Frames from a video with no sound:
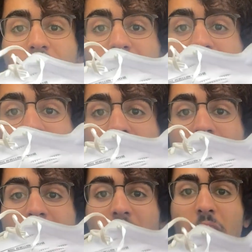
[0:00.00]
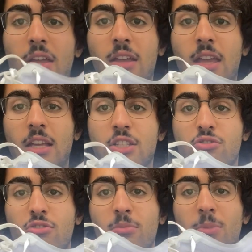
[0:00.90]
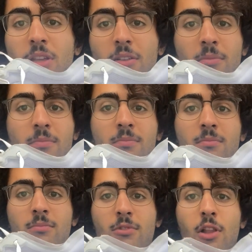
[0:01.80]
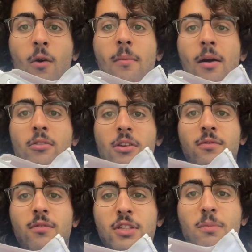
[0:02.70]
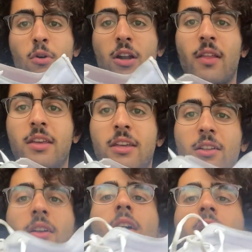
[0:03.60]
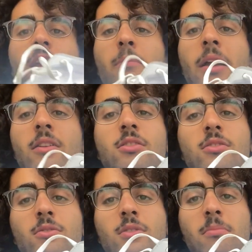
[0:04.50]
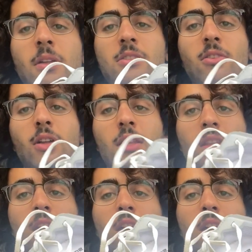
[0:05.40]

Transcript: There is a extremely low amount of support on the heel compared to the midsole and